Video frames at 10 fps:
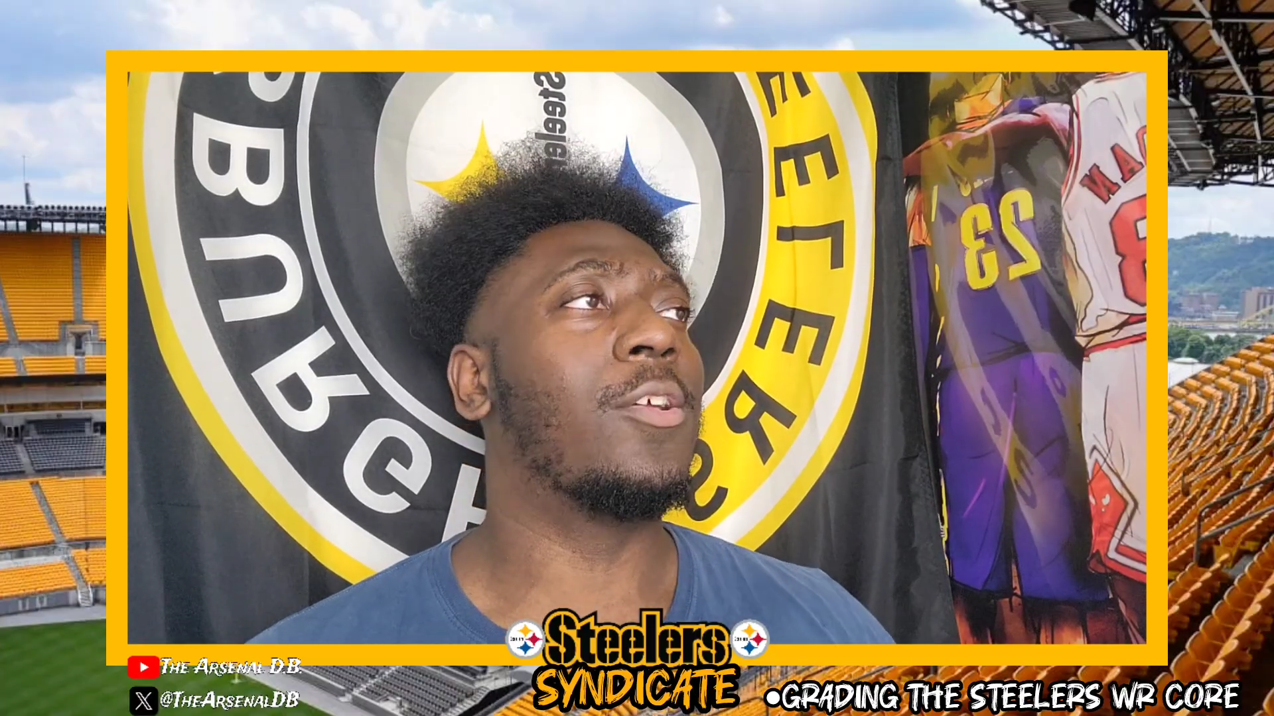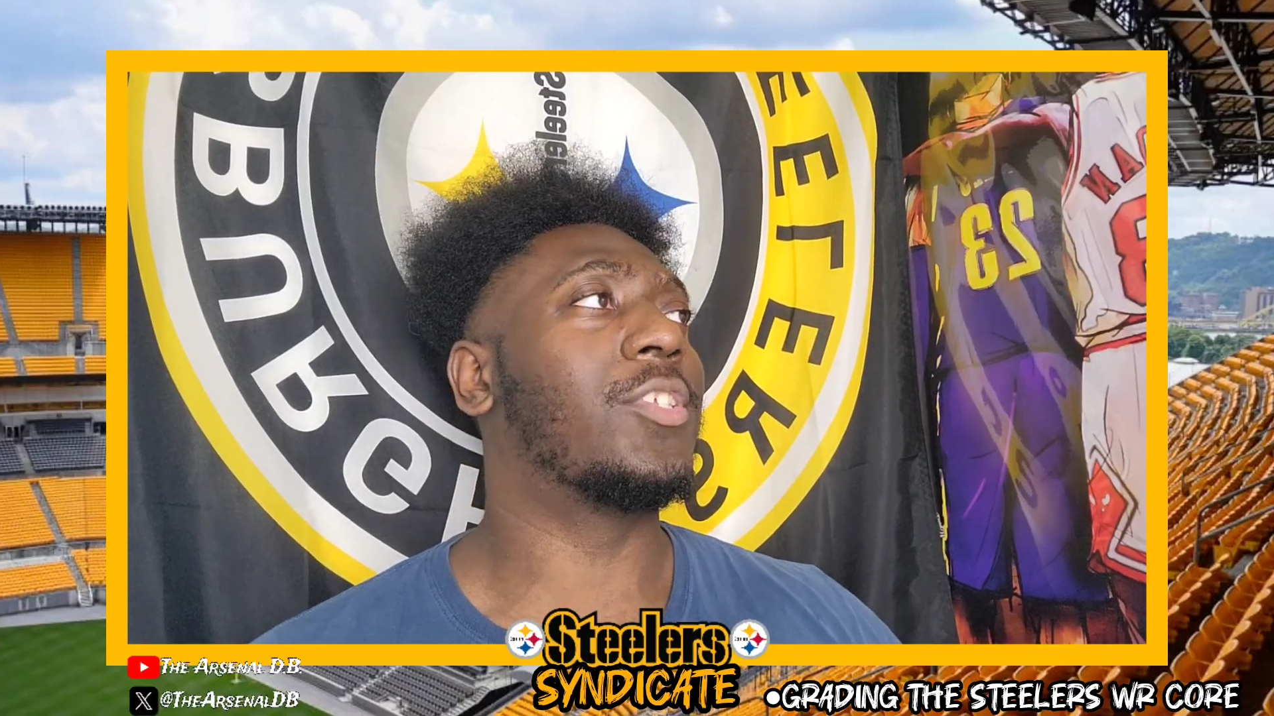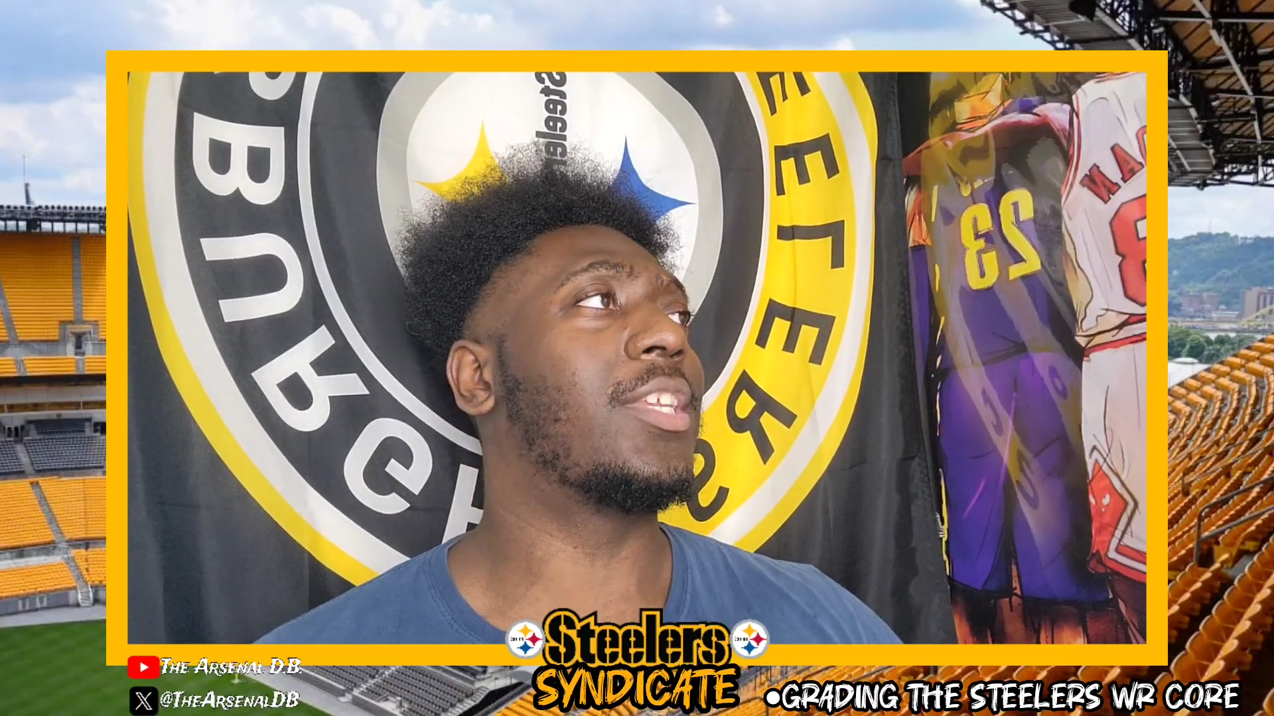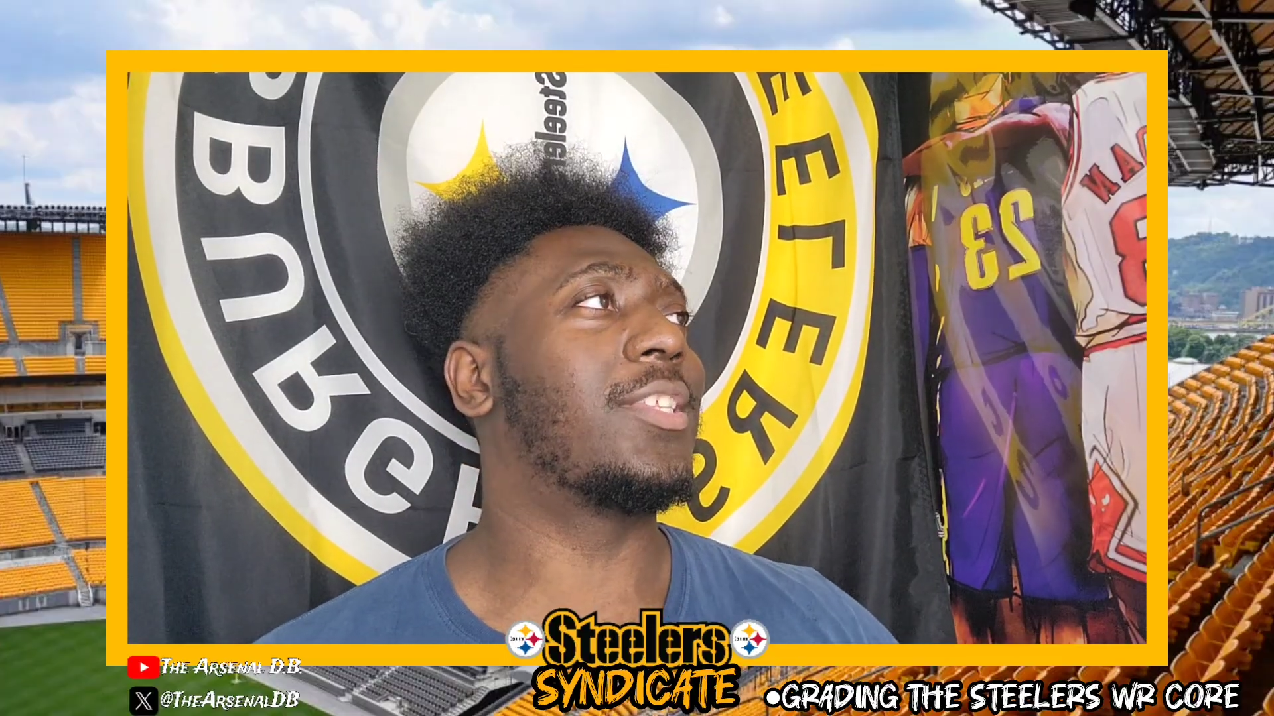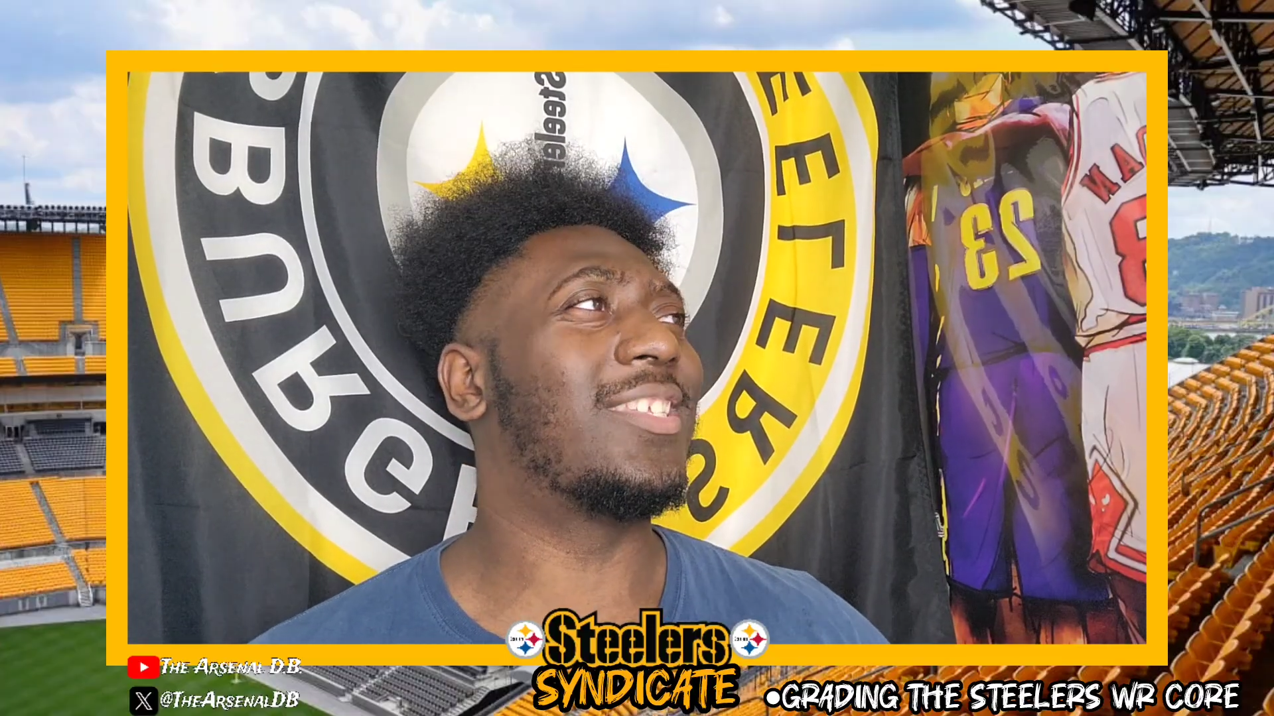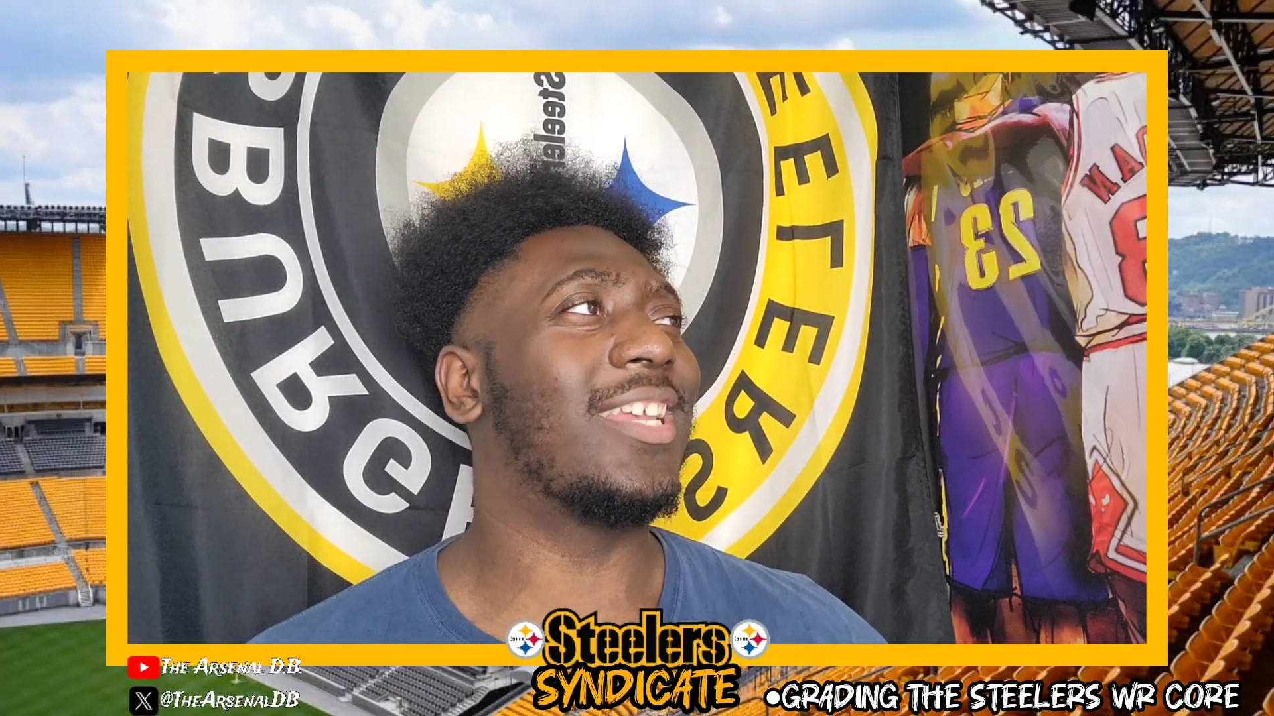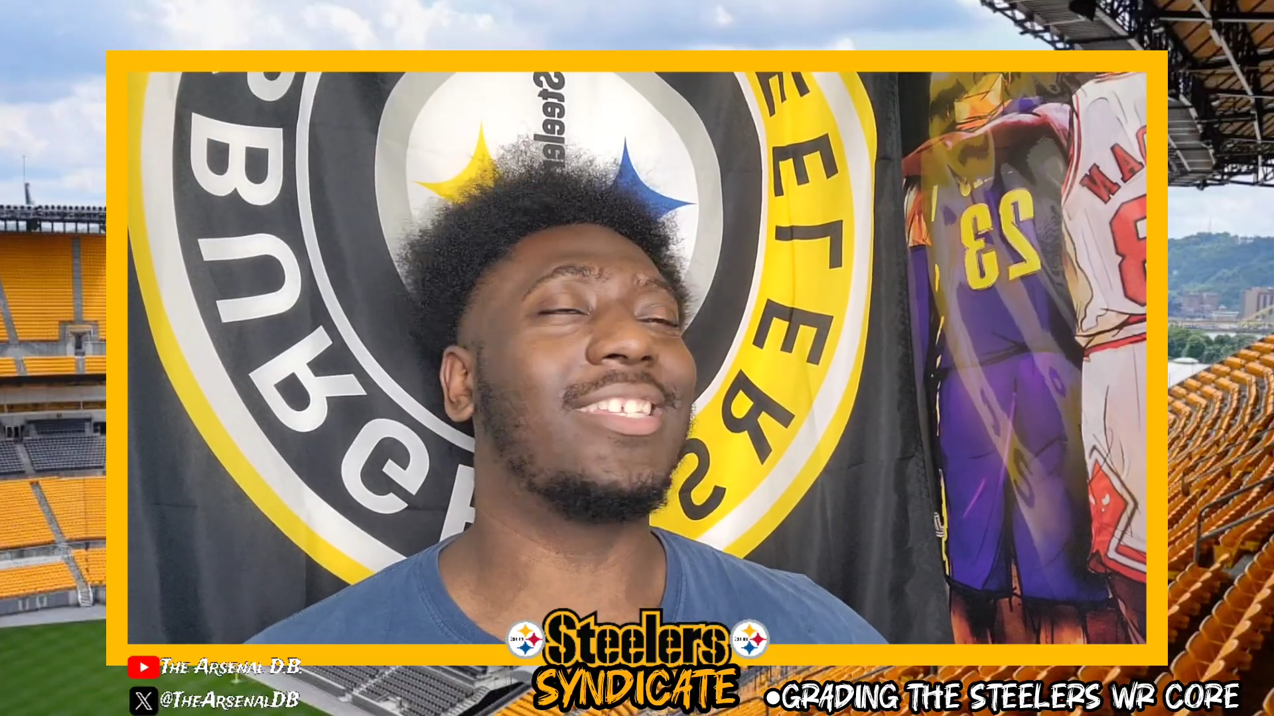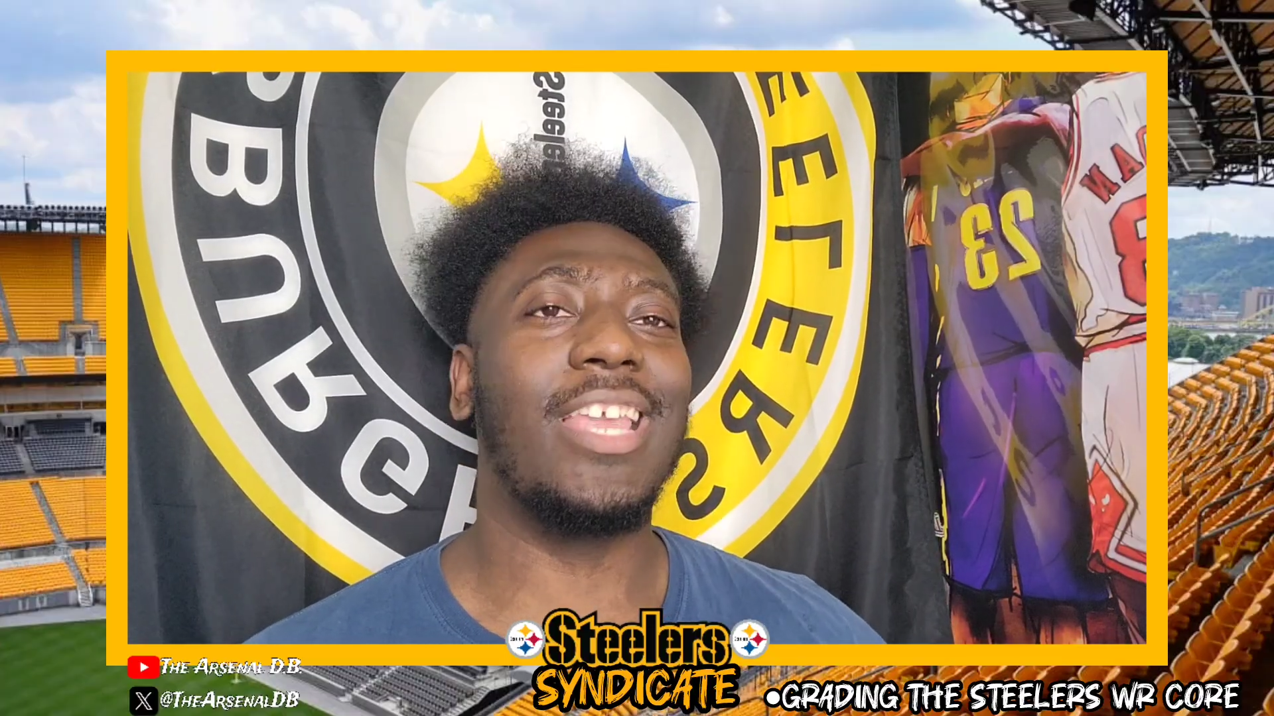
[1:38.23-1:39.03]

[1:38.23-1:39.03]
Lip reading: on 66